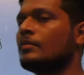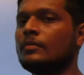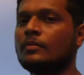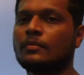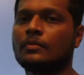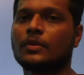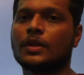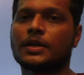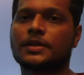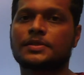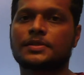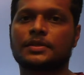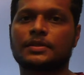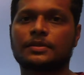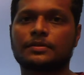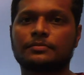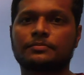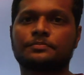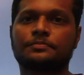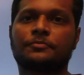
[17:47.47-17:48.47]
That's
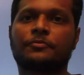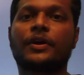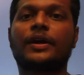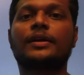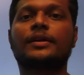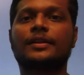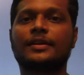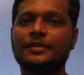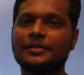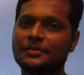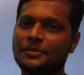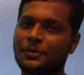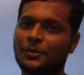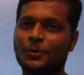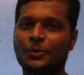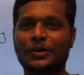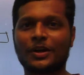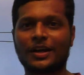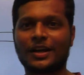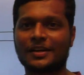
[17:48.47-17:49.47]
it. Find the
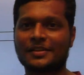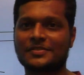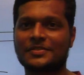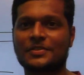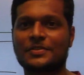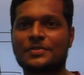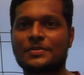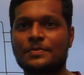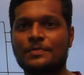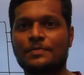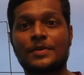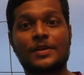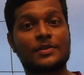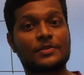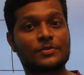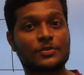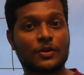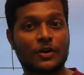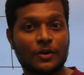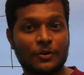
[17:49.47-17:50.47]
neutral axis.
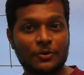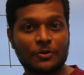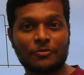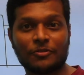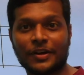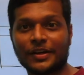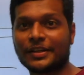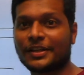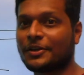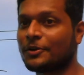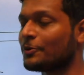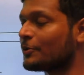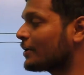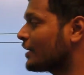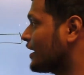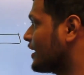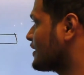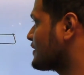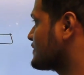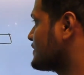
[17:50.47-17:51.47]
So how to find the
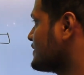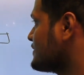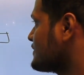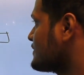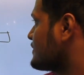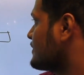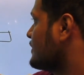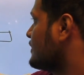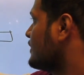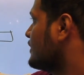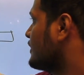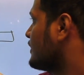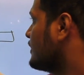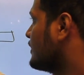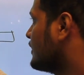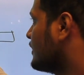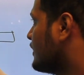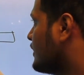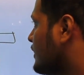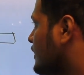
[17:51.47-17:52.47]
neutral axis?
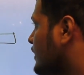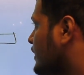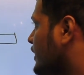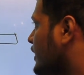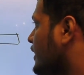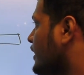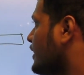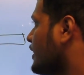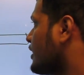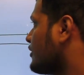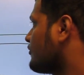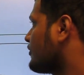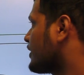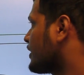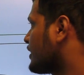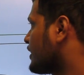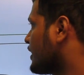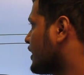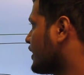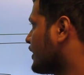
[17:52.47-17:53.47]
Area of
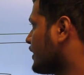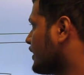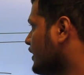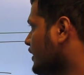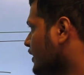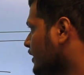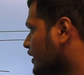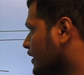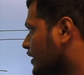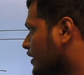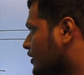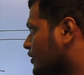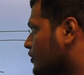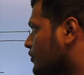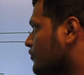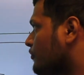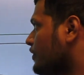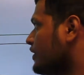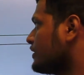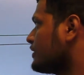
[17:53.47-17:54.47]
rectangle into
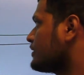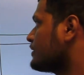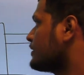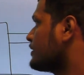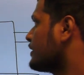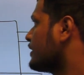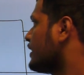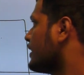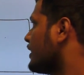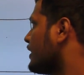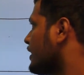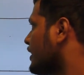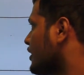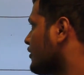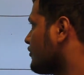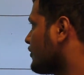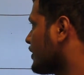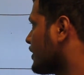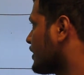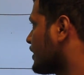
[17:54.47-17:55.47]
width, area
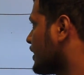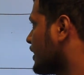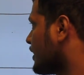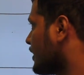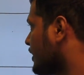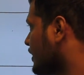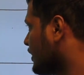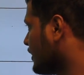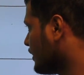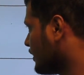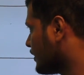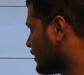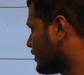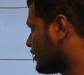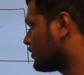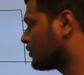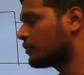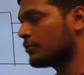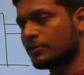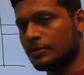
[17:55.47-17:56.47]
of rectangle
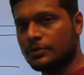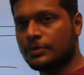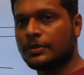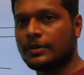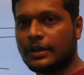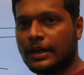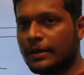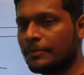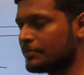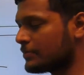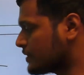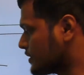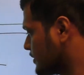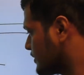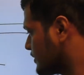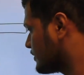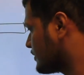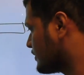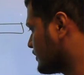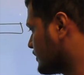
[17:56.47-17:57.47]
into depth
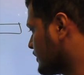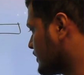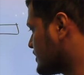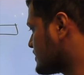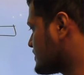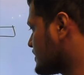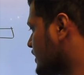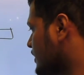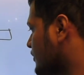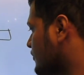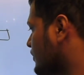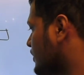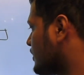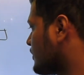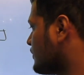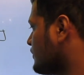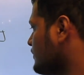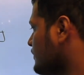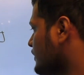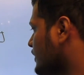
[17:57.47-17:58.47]
is equal
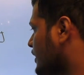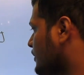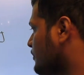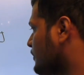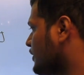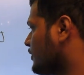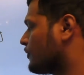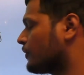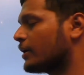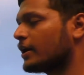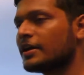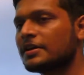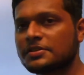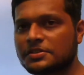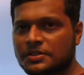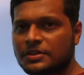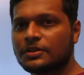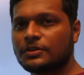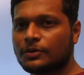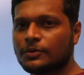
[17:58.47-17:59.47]
to M into
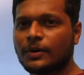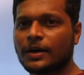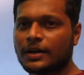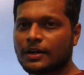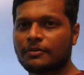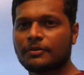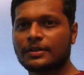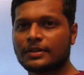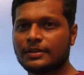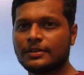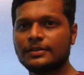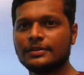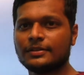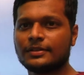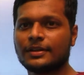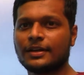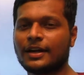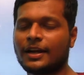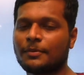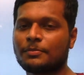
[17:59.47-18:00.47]
AST into whatever the
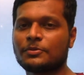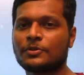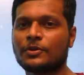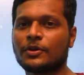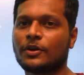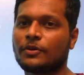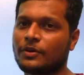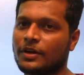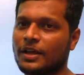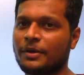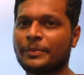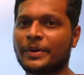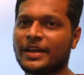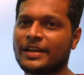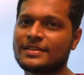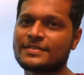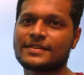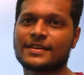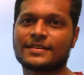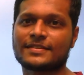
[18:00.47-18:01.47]
depth you have, D
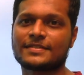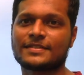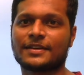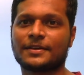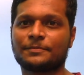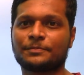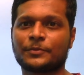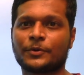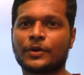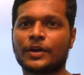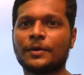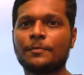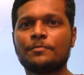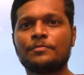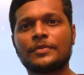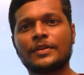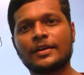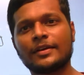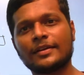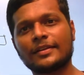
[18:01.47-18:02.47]
minus XA. Okay.
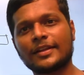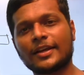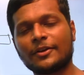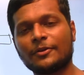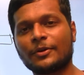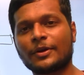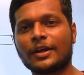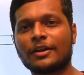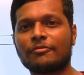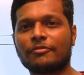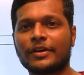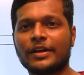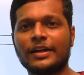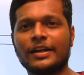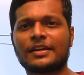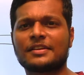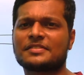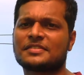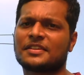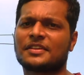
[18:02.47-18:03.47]
Then you can find
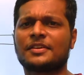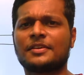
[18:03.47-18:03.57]
XA.